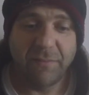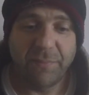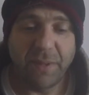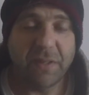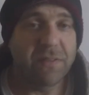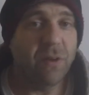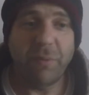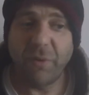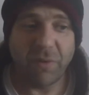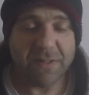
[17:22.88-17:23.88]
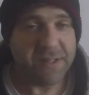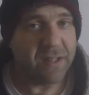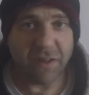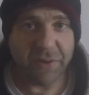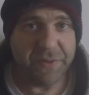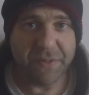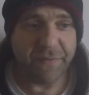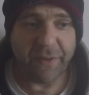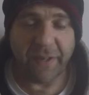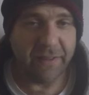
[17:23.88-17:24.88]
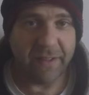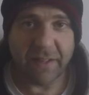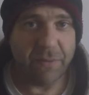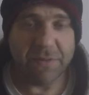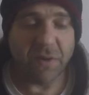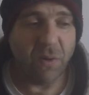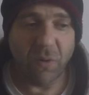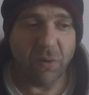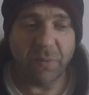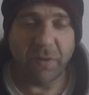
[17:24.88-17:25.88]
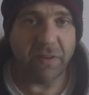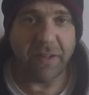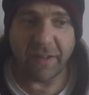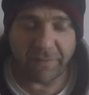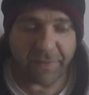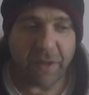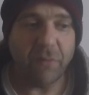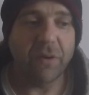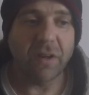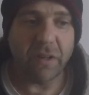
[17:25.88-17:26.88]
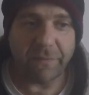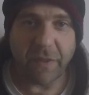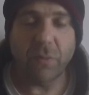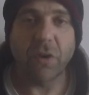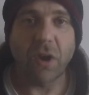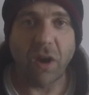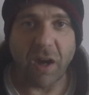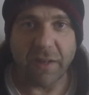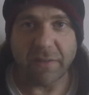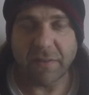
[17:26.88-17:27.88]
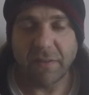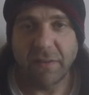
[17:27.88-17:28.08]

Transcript: Because nobody wants to get crucified. Like, that was a horrible, like, if they were caught,